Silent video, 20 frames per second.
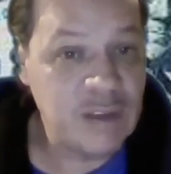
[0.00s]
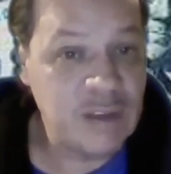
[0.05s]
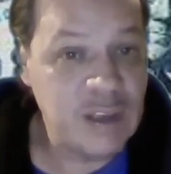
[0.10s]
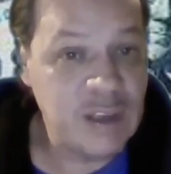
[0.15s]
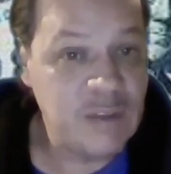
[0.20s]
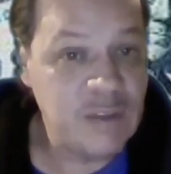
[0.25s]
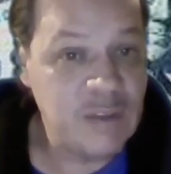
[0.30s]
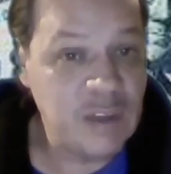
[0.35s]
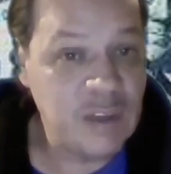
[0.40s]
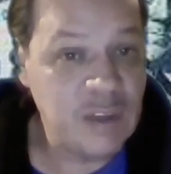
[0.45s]

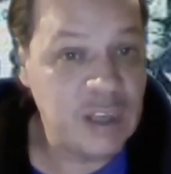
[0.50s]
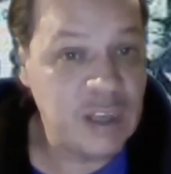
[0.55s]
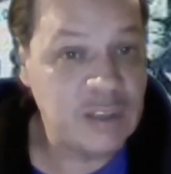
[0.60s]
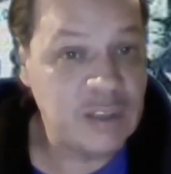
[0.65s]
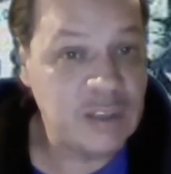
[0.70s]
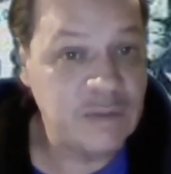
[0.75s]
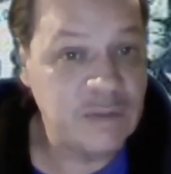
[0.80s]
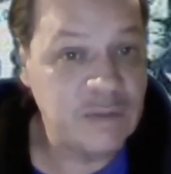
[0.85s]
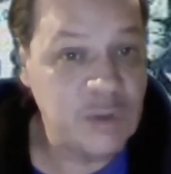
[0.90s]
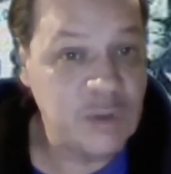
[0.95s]
If you can get
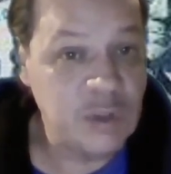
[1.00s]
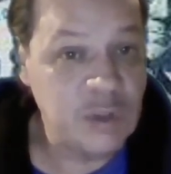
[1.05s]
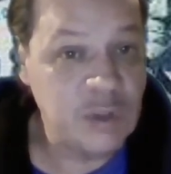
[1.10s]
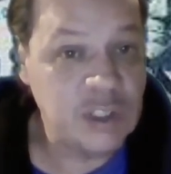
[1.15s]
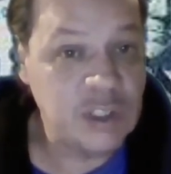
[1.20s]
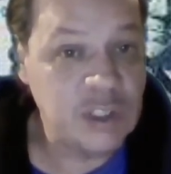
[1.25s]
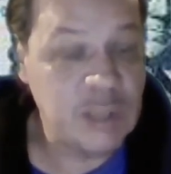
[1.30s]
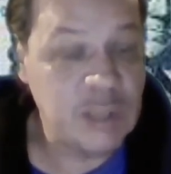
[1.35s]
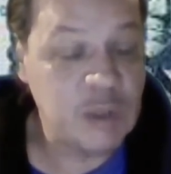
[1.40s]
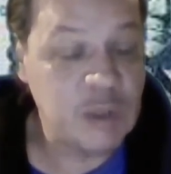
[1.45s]
some food in your
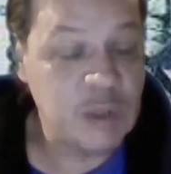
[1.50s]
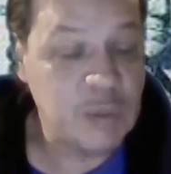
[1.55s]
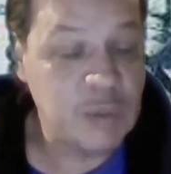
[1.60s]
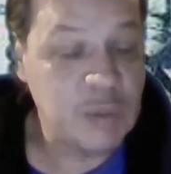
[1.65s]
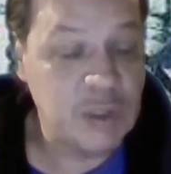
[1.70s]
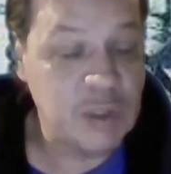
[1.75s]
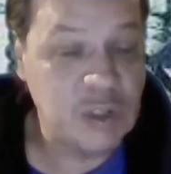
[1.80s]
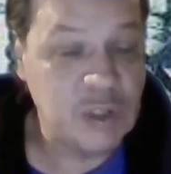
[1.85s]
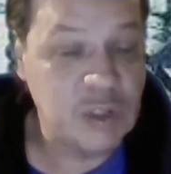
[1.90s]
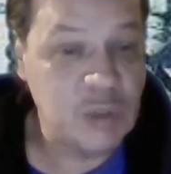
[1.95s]
stomachs,
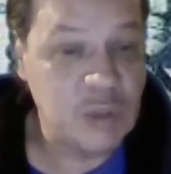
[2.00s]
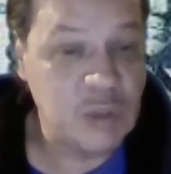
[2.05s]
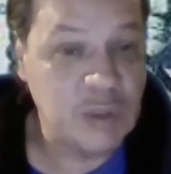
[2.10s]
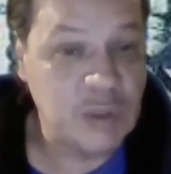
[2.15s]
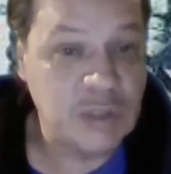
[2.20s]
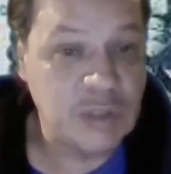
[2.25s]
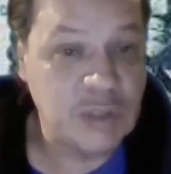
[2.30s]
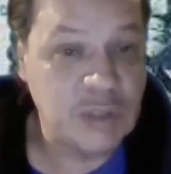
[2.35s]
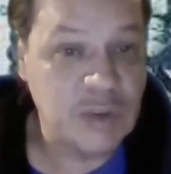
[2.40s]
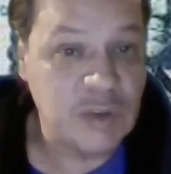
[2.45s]
please do,
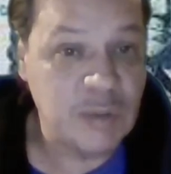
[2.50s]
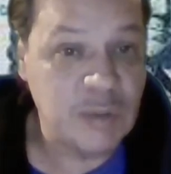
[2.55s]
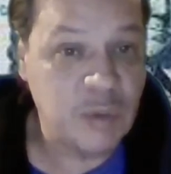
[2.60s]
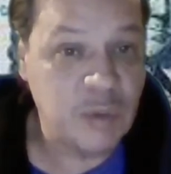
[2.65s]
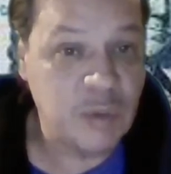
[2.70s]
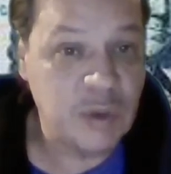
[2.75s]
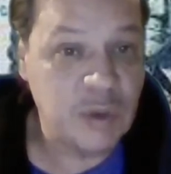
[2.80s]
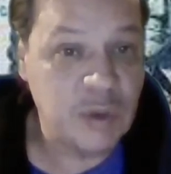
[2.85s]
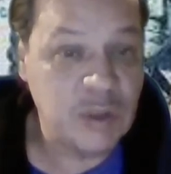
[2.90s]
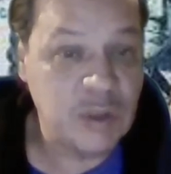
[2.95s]
because it's very
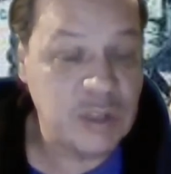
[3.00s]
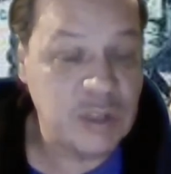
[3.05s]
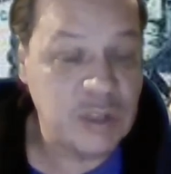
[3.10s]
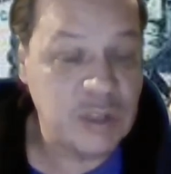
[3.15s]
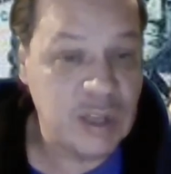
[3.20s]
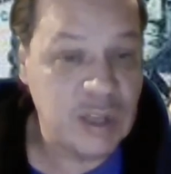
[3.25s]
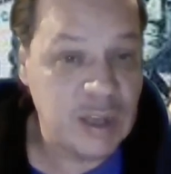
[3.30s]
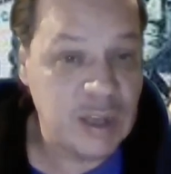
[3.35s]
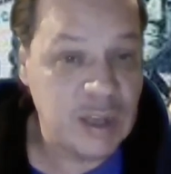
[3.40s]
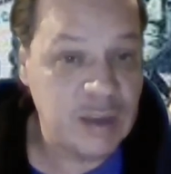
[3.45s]
important that you stay
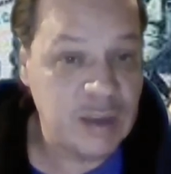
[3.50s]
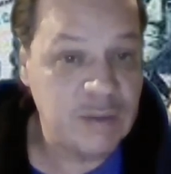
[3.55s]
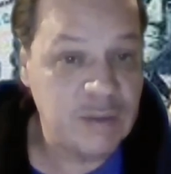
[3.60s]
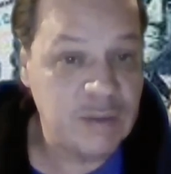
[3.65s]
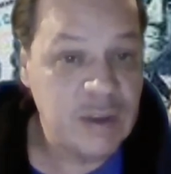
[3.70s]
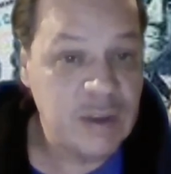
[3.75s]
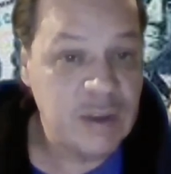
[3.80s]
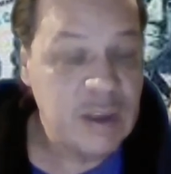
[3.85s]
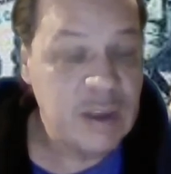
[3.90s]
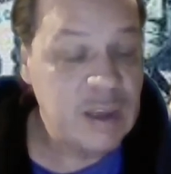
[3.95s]
alive
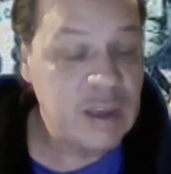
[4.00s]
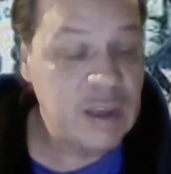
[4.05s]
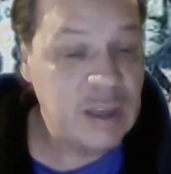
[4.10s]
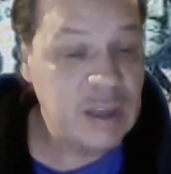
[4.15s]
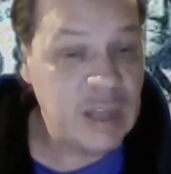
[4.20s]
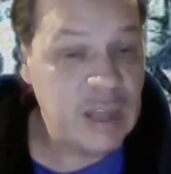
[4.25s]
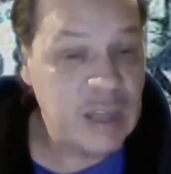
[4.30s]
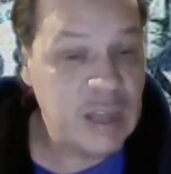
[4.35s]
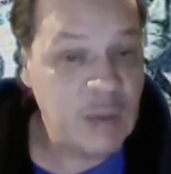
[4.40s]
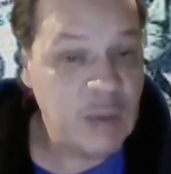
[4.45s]

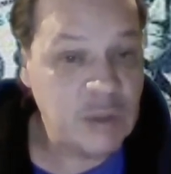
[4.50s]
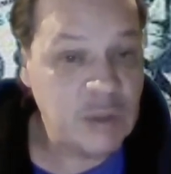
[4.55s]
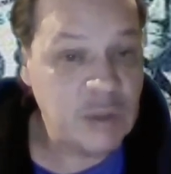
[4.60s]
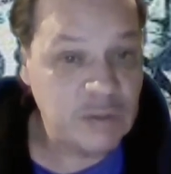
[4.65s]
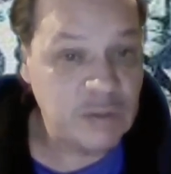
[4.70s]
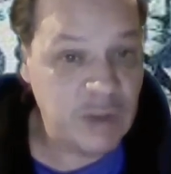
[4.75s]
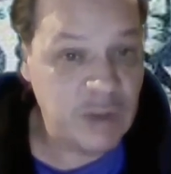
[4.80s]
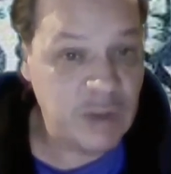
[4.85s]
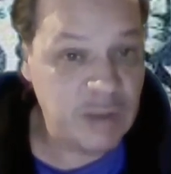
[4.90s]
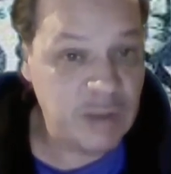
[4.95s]
and that we
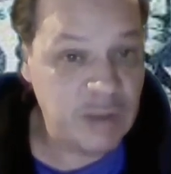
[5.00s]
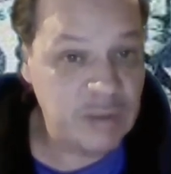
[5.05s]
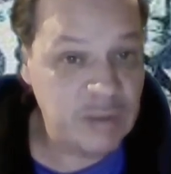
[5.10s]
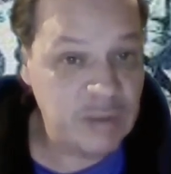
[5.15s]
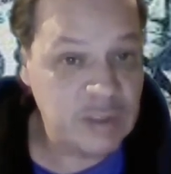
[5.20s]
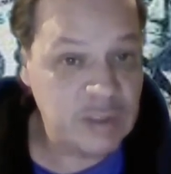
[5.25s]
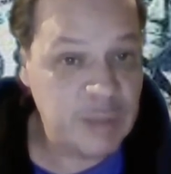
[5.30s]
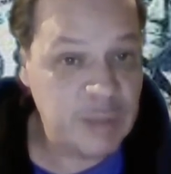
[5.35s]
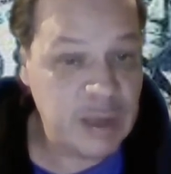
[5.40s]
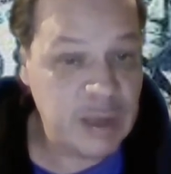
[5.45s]
survive
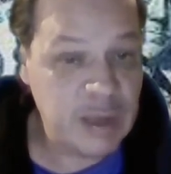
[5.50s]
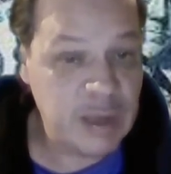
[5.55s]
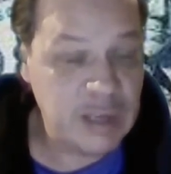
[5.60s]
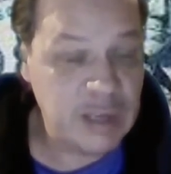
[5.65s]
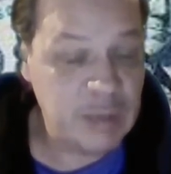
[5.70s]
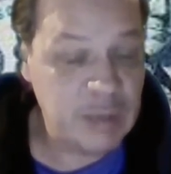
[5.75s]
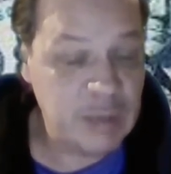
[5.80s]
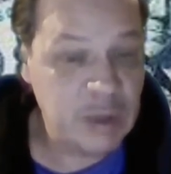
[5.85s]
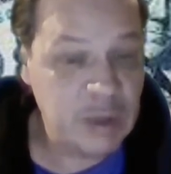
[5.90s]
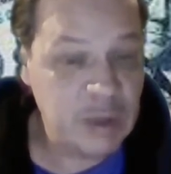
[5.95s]
this
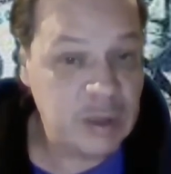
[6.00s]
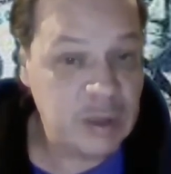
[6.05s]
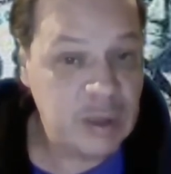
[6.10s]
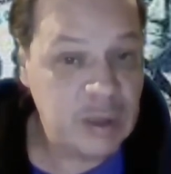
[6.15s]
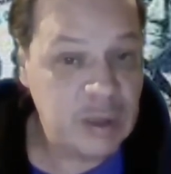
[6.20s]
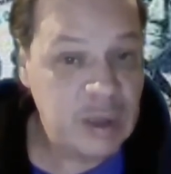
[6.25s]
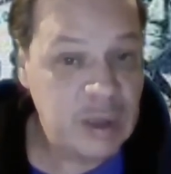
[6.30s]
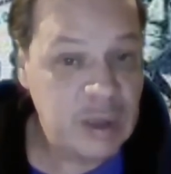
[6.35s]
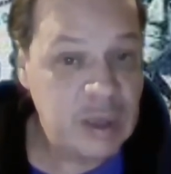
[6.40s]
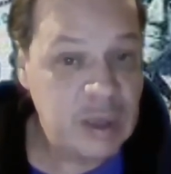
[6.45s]
pandemic
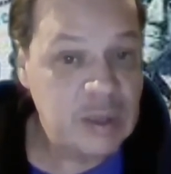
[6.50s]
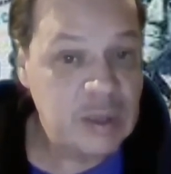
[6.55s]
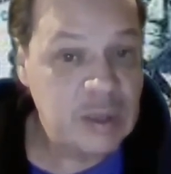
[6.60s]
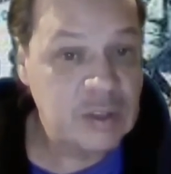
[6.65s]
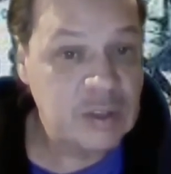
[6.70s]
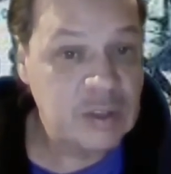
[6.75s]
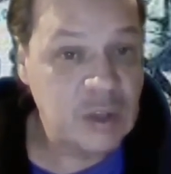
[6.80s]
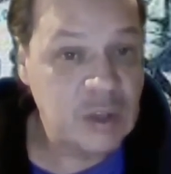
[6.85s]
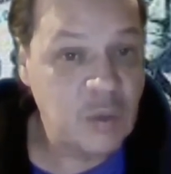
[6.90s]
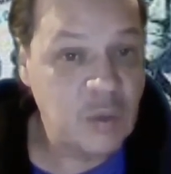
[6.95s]

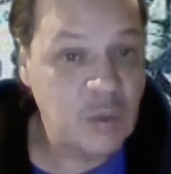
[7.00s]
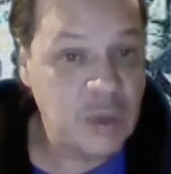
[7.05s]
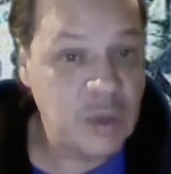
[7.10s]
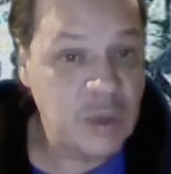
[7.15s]
so we